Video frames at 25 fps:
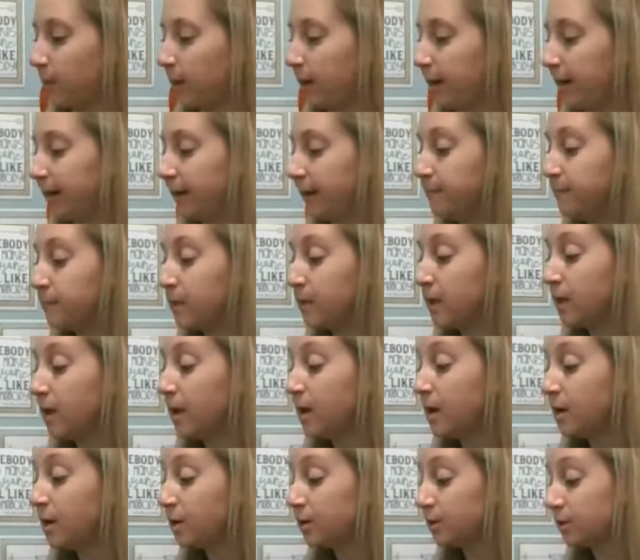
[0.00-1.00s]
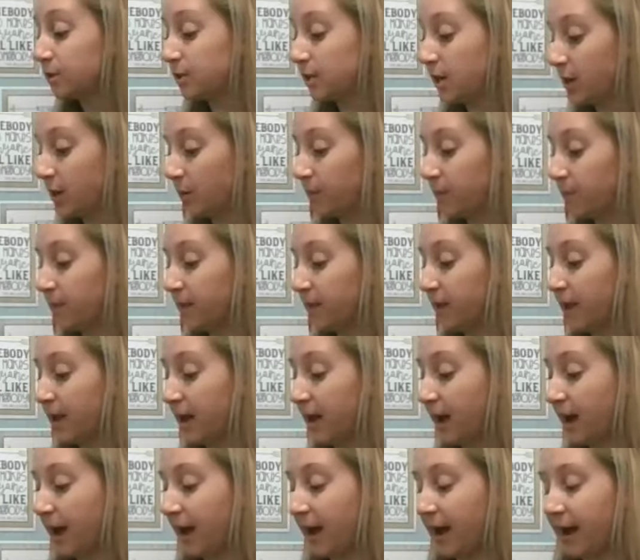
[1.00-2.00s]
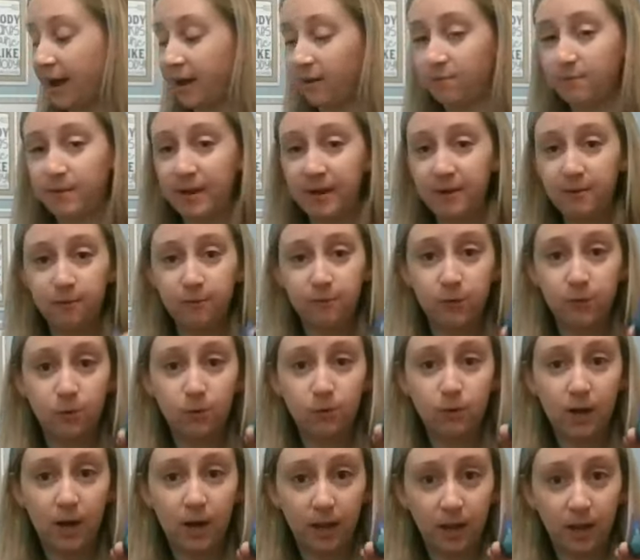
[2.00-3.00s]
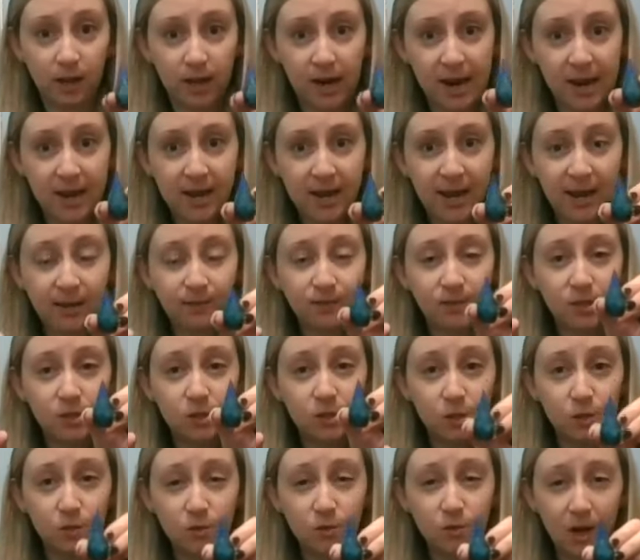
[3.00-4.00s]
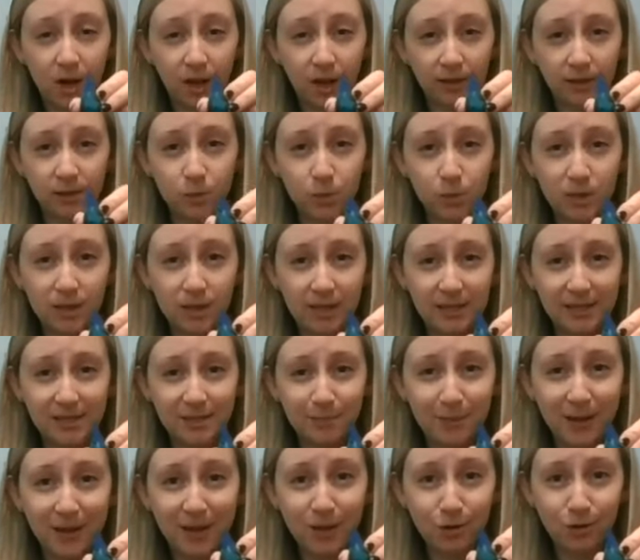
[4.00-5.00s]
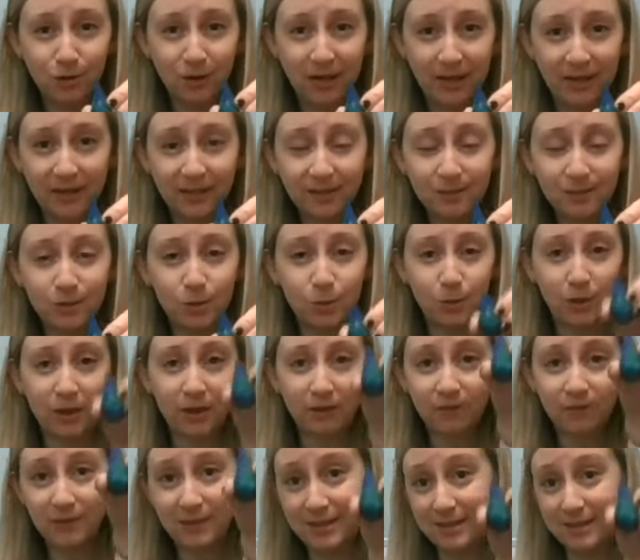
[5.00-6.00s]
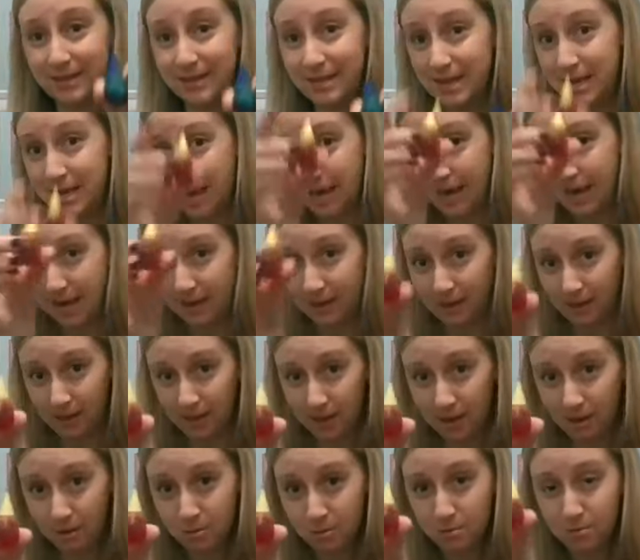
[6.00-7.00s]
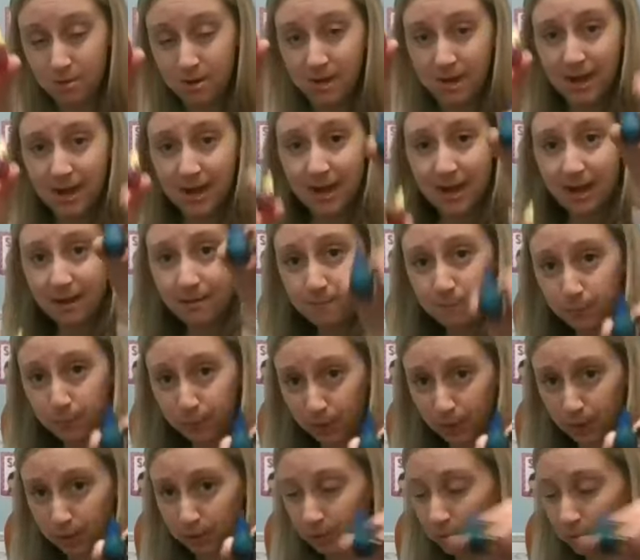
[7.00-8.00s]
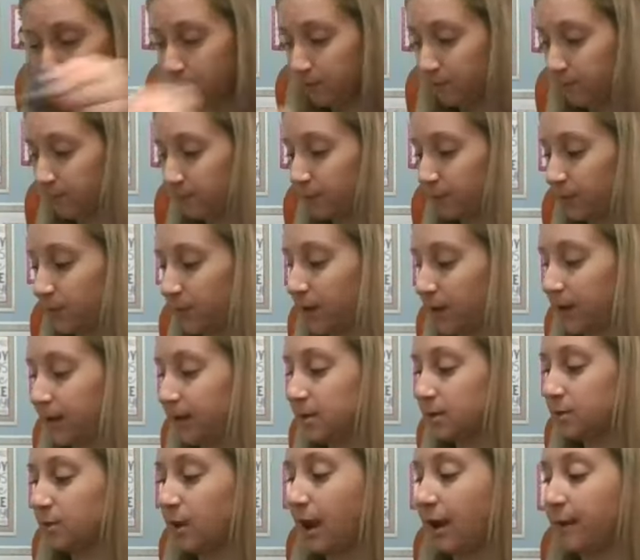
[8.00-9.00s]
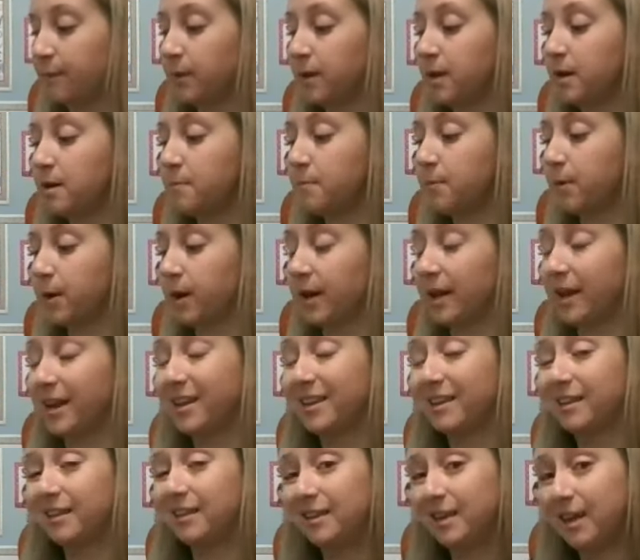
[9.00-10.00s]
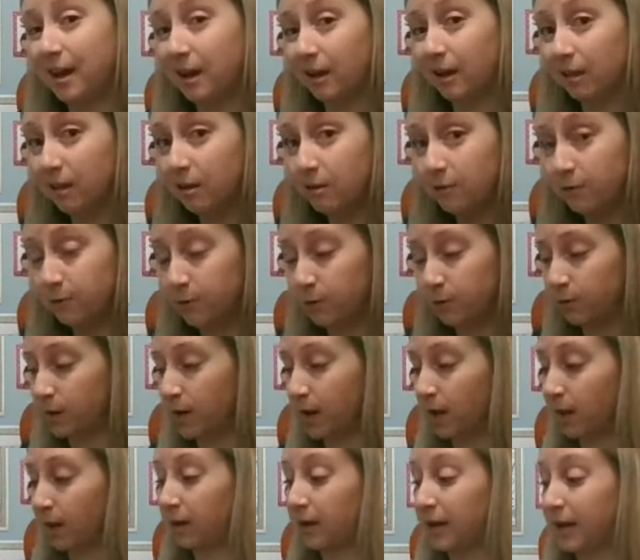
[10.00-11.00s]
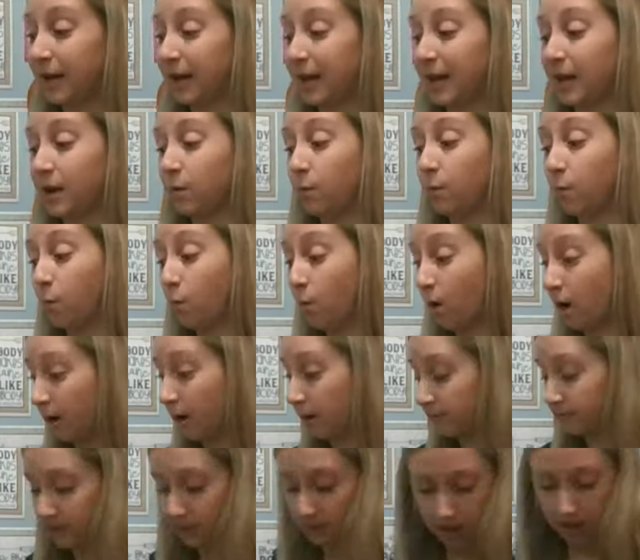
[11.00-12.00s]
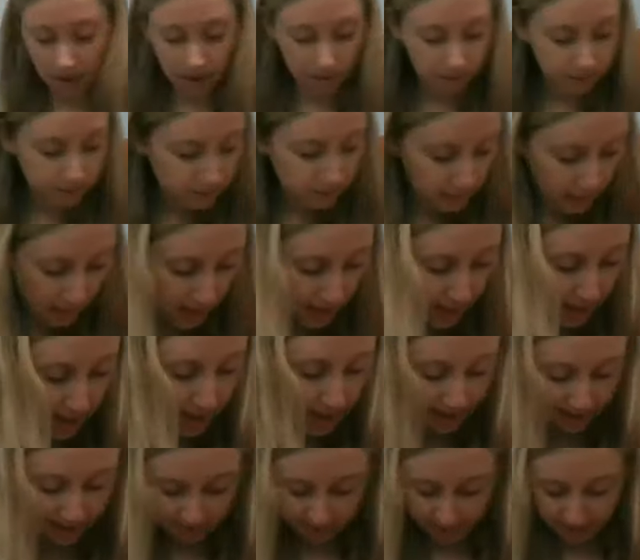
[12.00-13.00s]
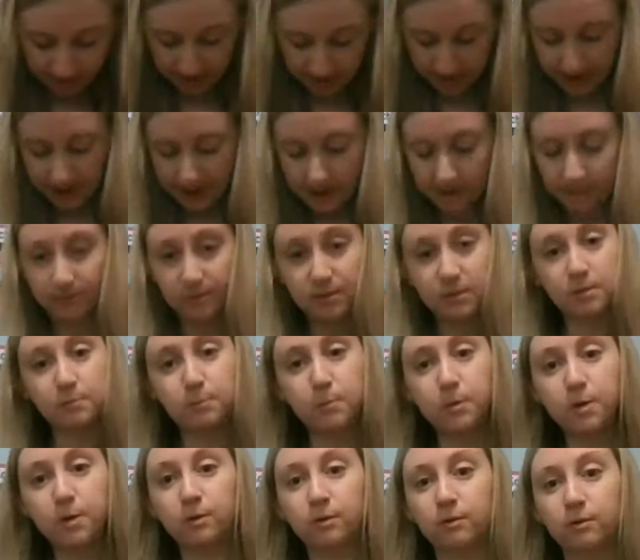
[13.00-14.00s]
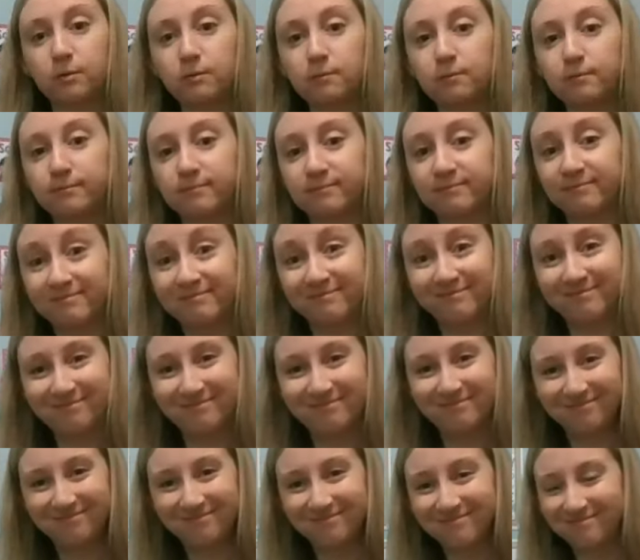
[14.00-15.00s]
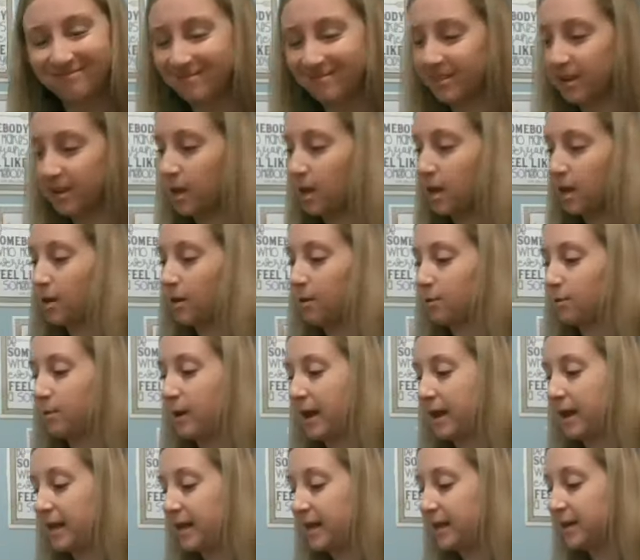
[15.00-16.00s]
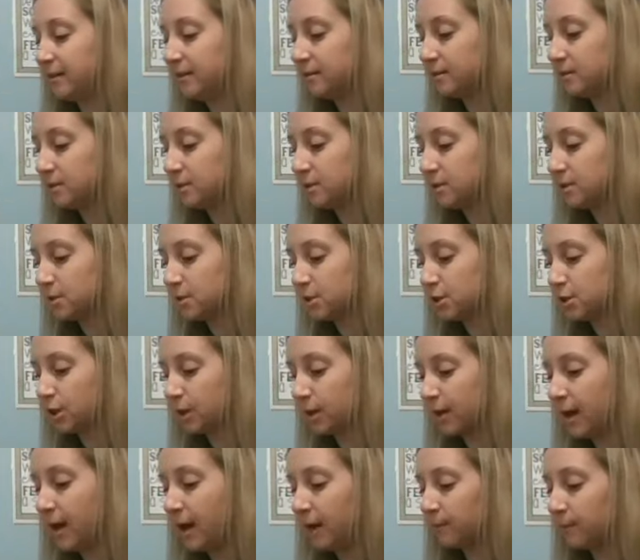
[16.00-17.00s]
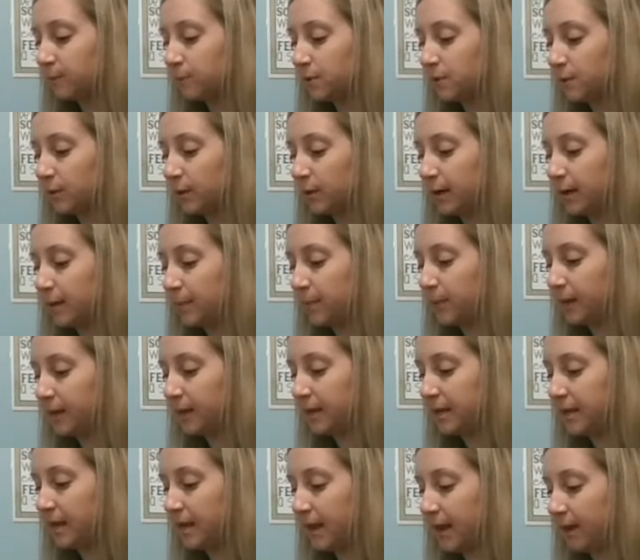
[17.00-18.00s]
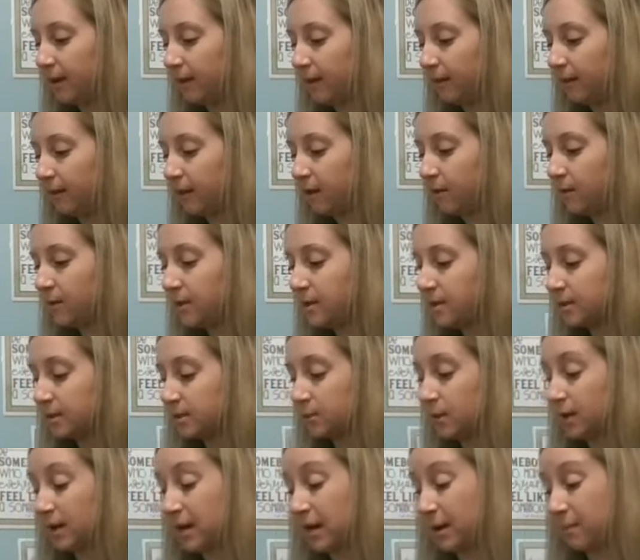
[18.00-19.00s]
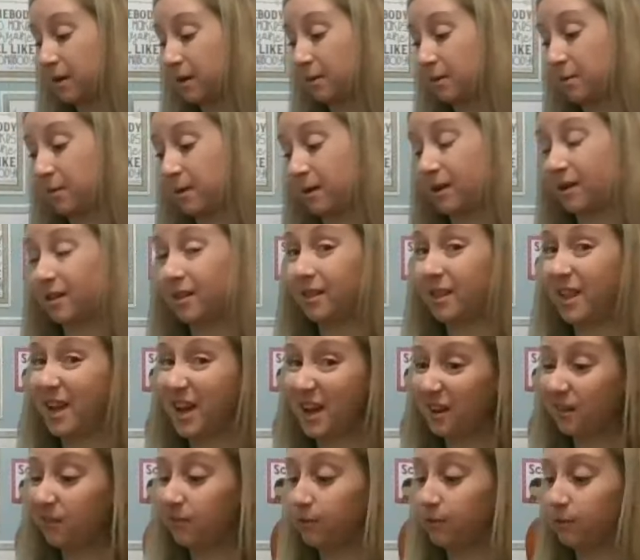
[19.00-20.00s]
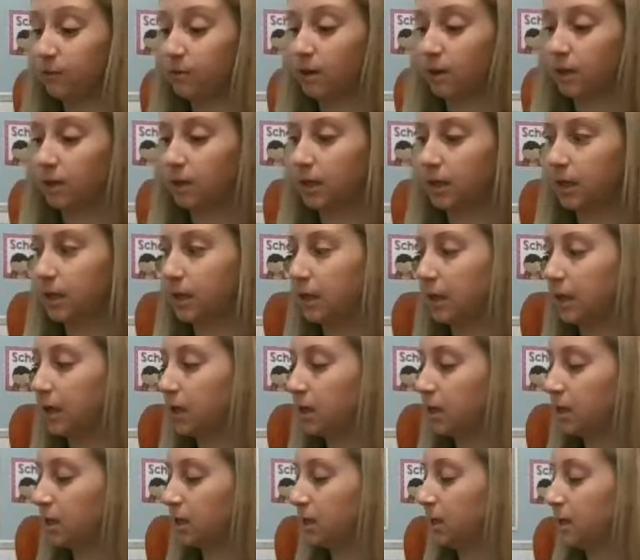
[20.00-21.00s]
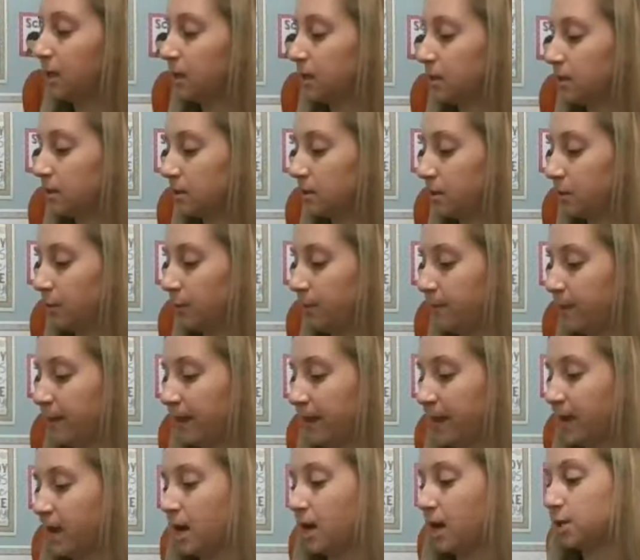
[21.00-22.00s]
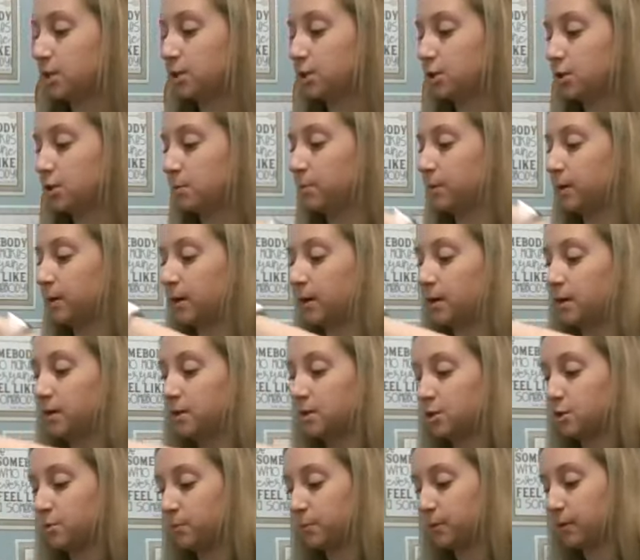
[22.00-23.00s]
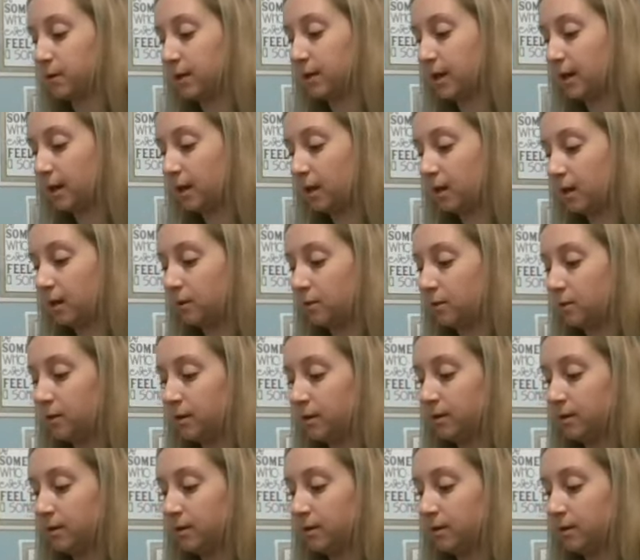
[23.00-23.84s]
Okay, so I have my food coloring. I have the 2 colors we need to make green. So we have yellow and blue. Okay, so I'm gonna put yellow food coloring in 1 of the cups. And then I have a spoon ready to stir it up. So we're gonna put yellow in this one. And I'm gonna put a lot of food coloring in there. So we make it super duper yellow.